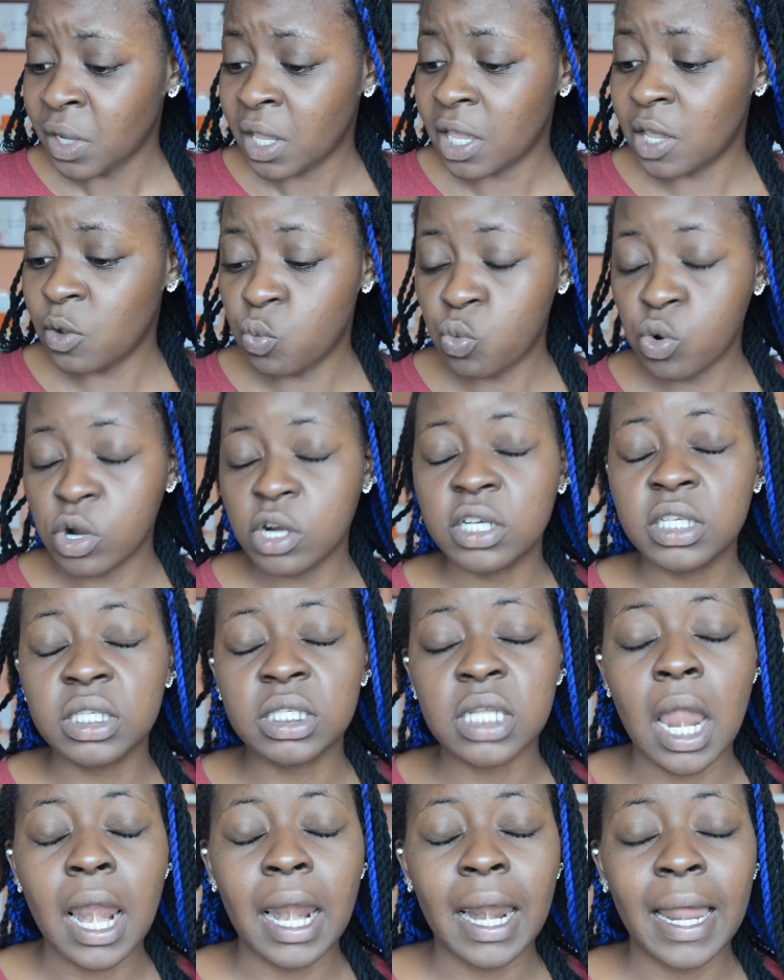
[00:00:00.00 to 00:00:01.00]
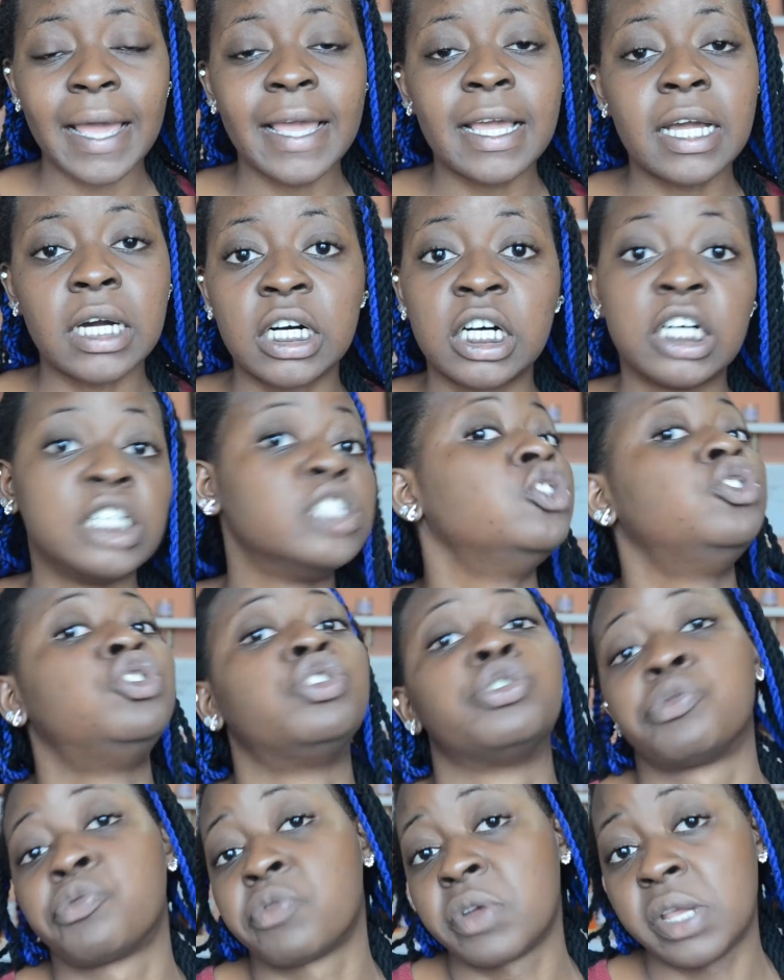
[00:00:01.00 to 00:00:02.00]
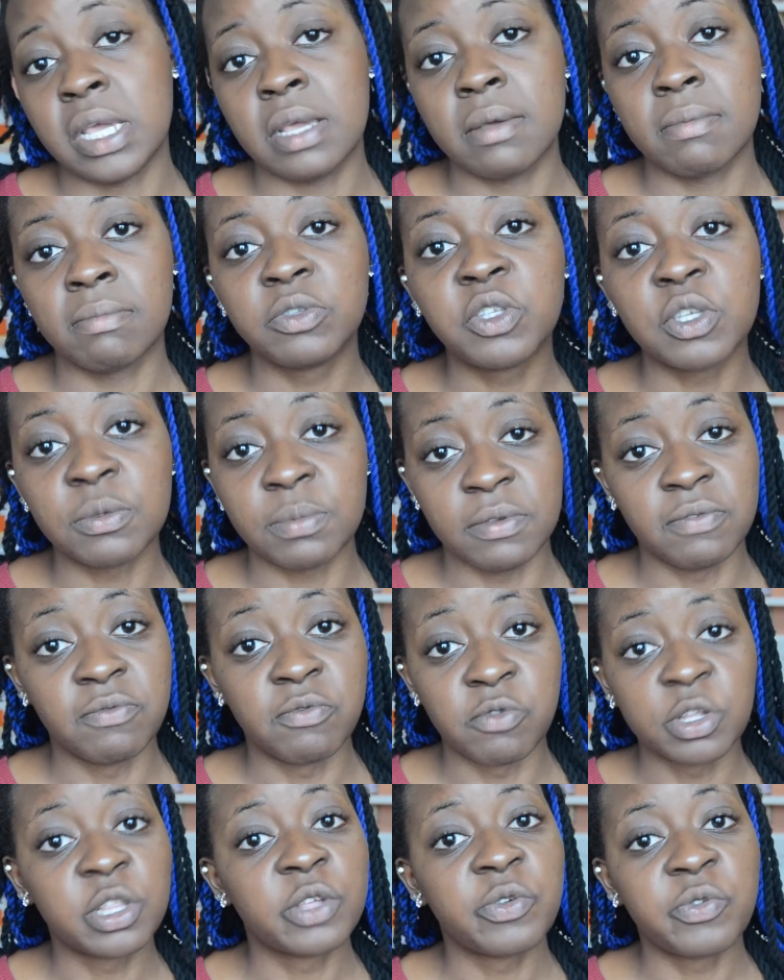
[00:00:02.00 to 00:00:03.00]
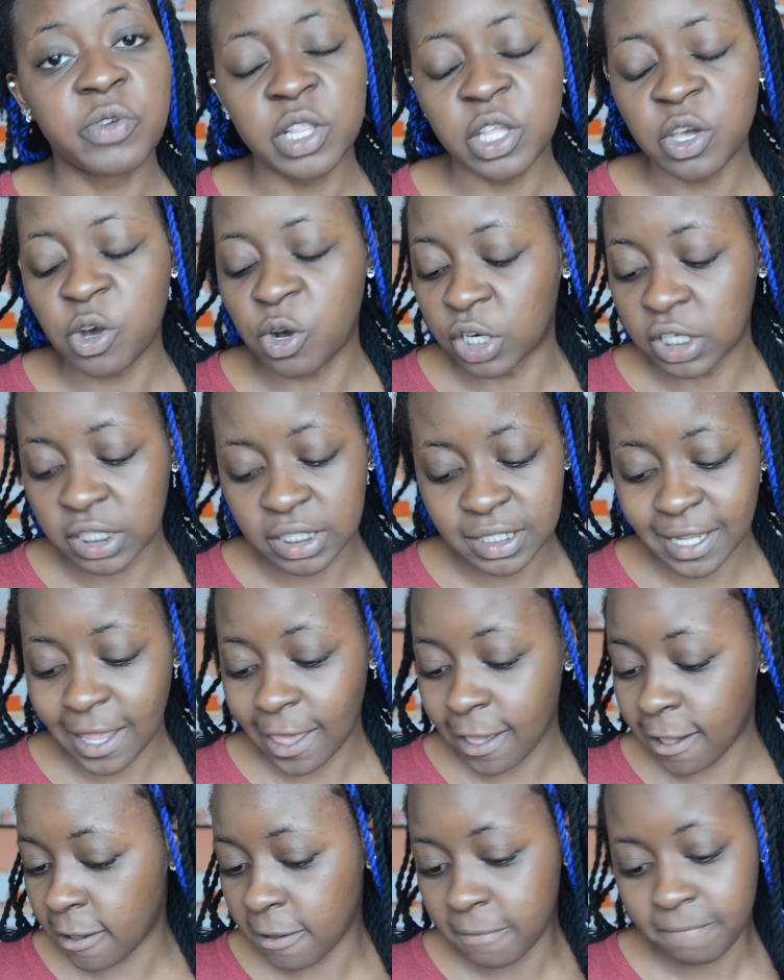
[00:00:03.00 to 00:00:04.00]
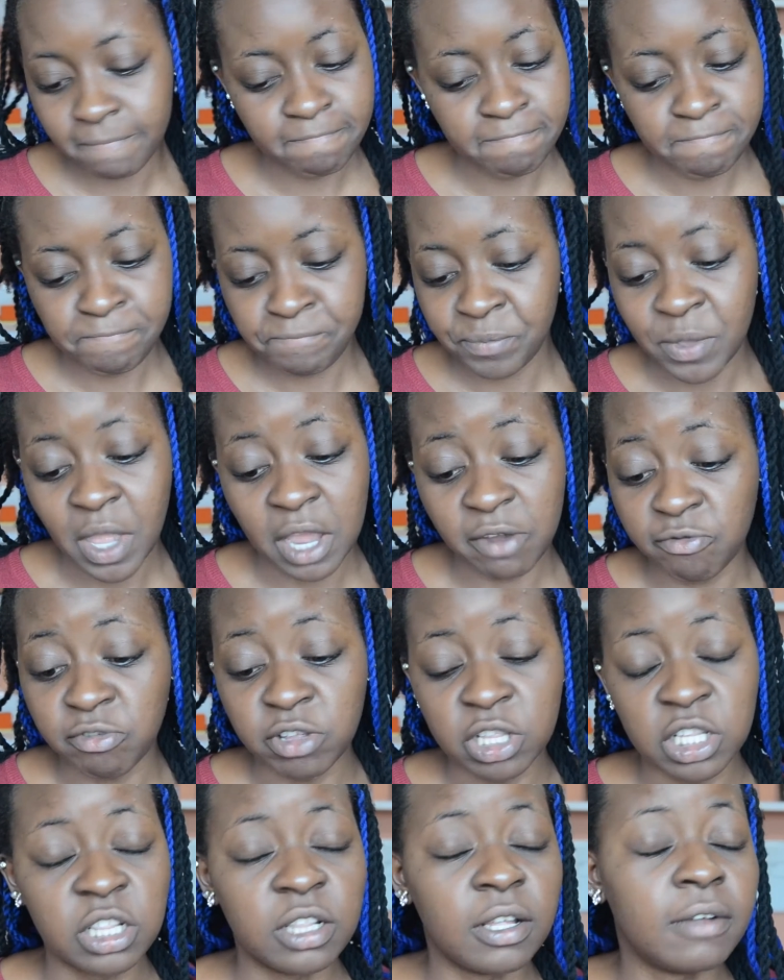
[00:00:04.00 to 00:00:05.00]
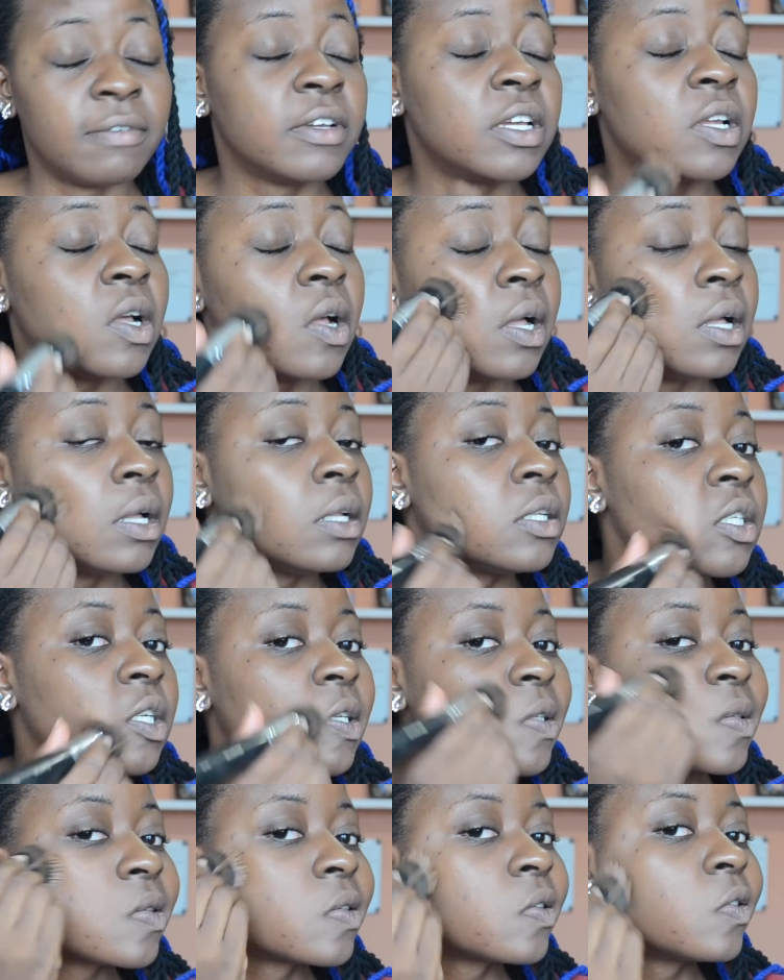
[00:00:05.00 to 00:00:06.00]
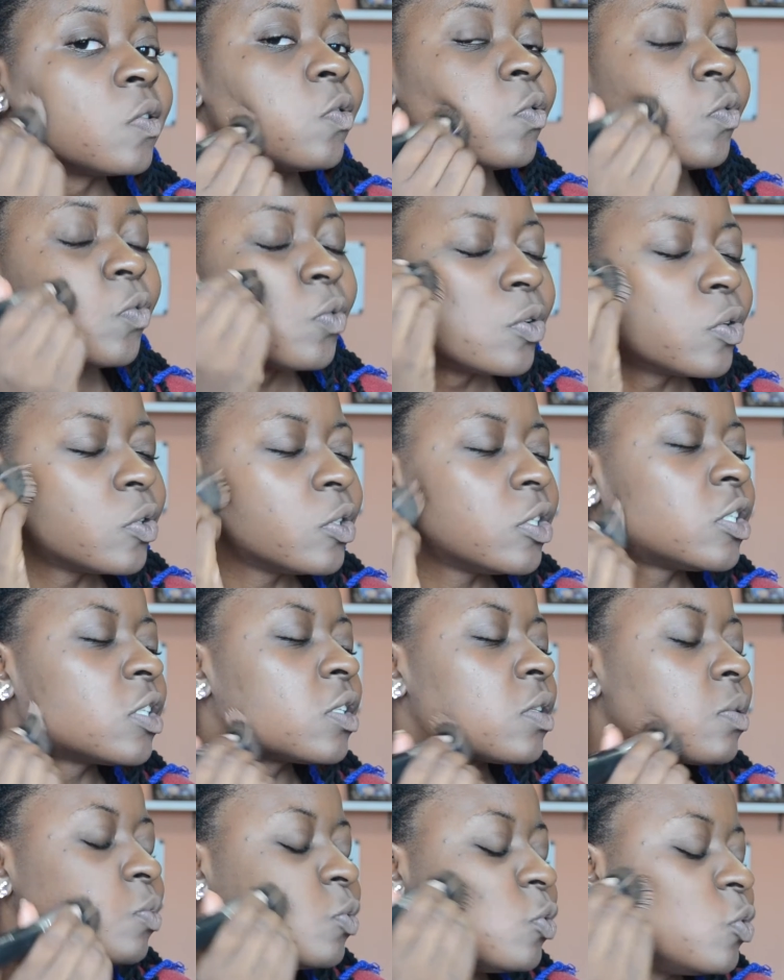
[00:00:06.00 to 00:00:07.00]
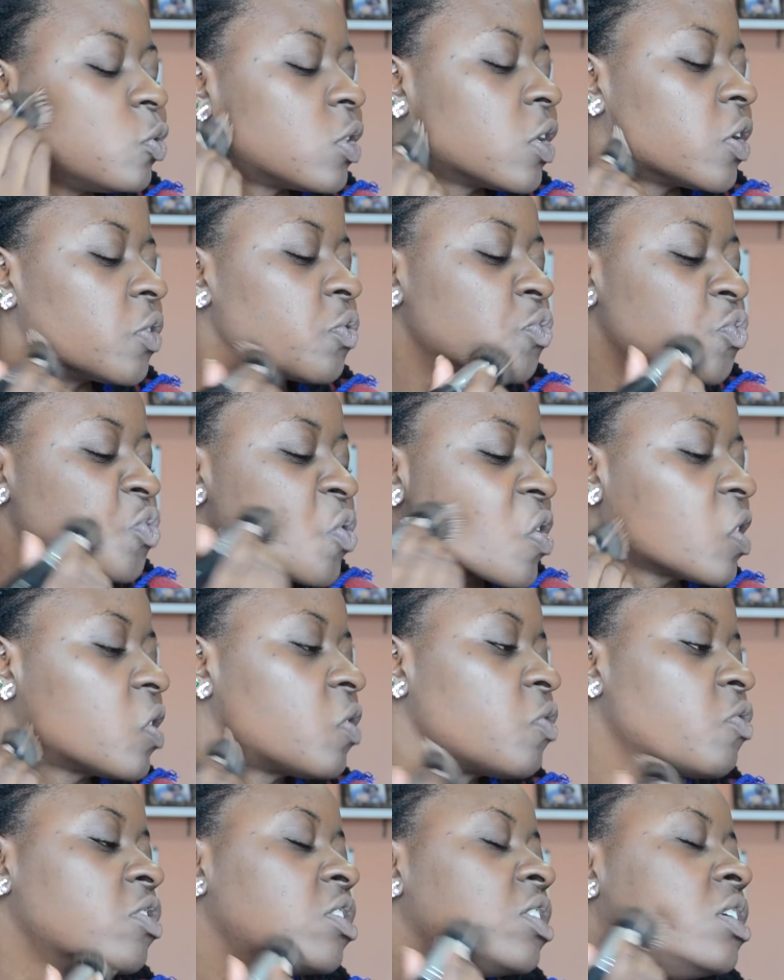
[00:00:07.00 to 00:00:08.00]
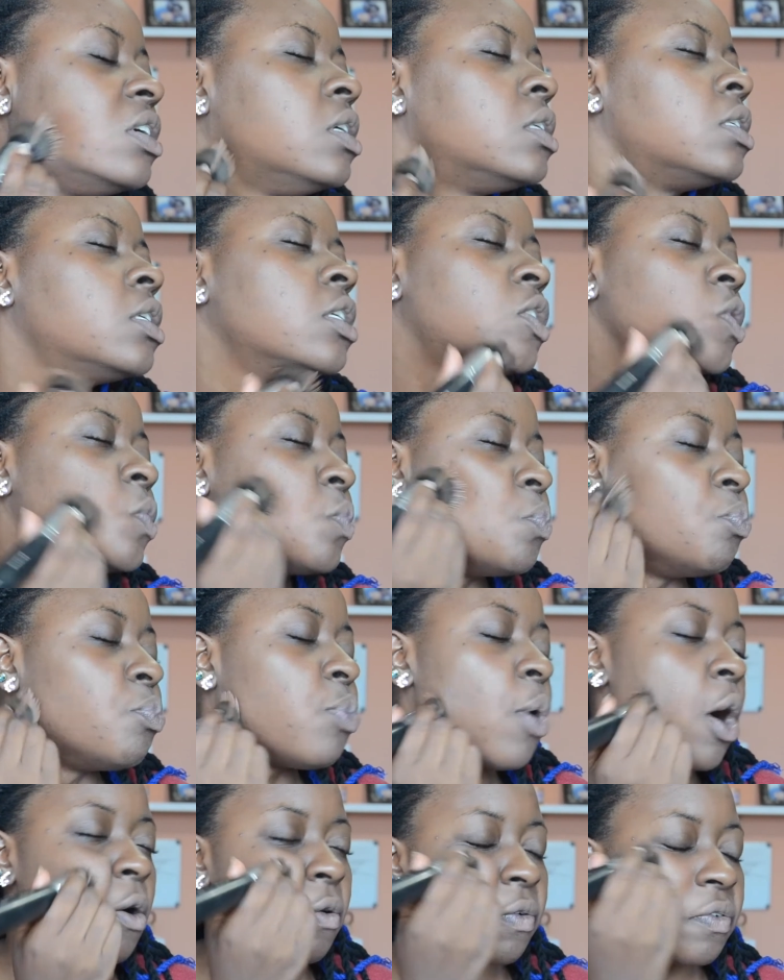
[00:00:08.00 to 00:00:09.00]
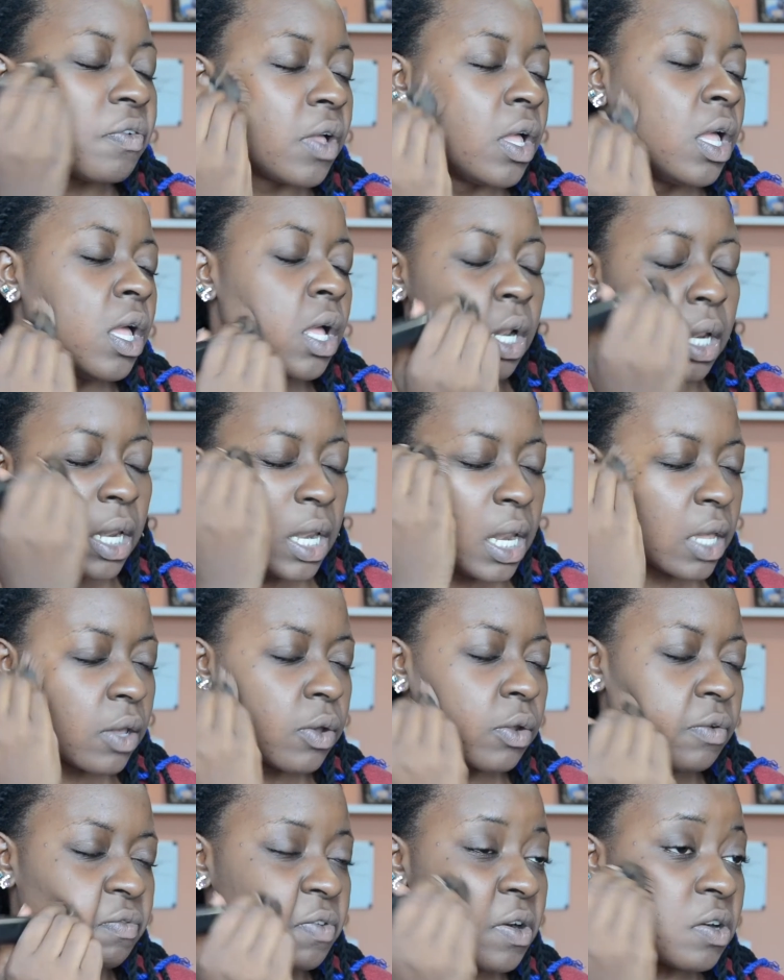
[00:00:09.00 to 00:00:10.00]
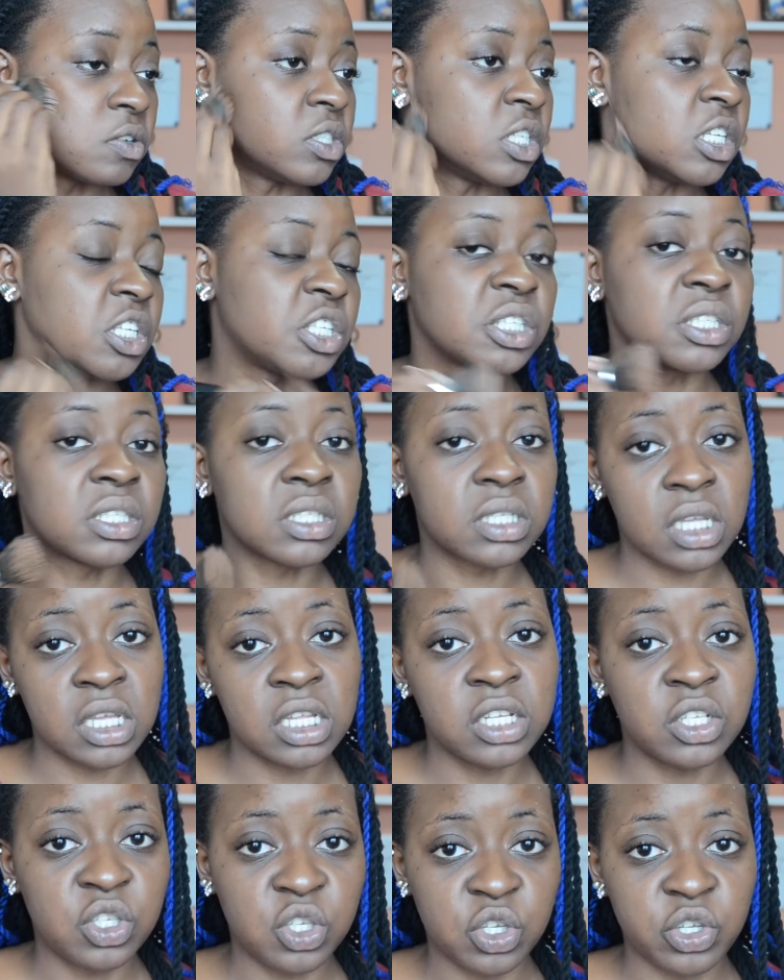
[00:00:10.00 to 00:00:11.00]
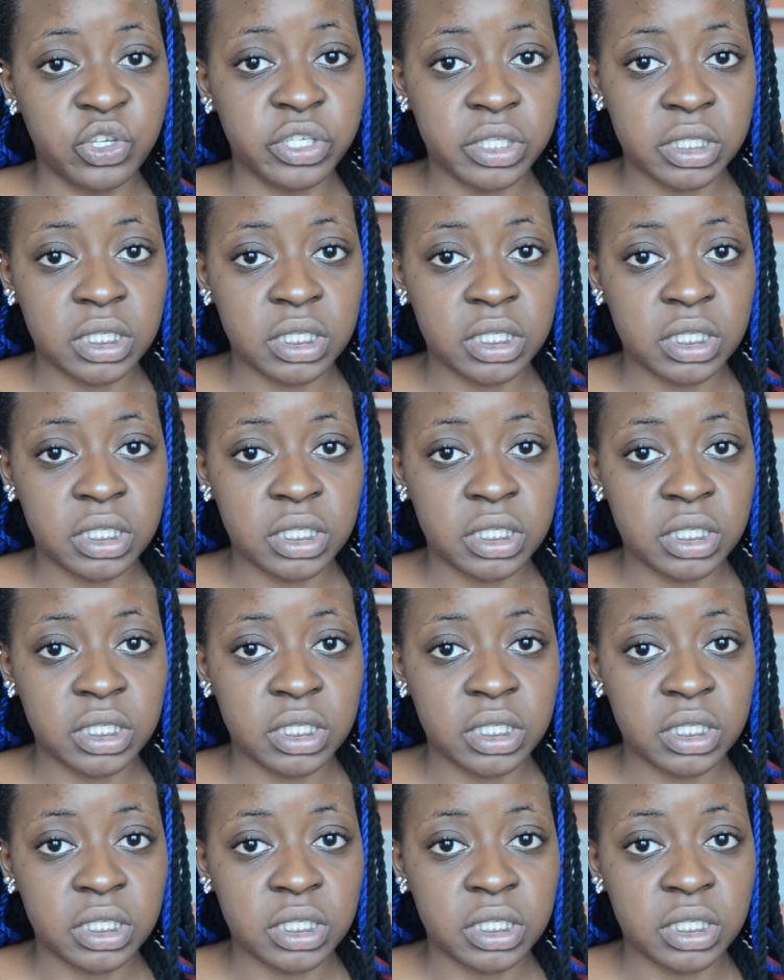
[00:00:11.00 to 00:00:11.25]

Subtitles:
It works like a dream, to be really honest. Like, I really love it. Just really smooth and really easy to buff liquid foundations into your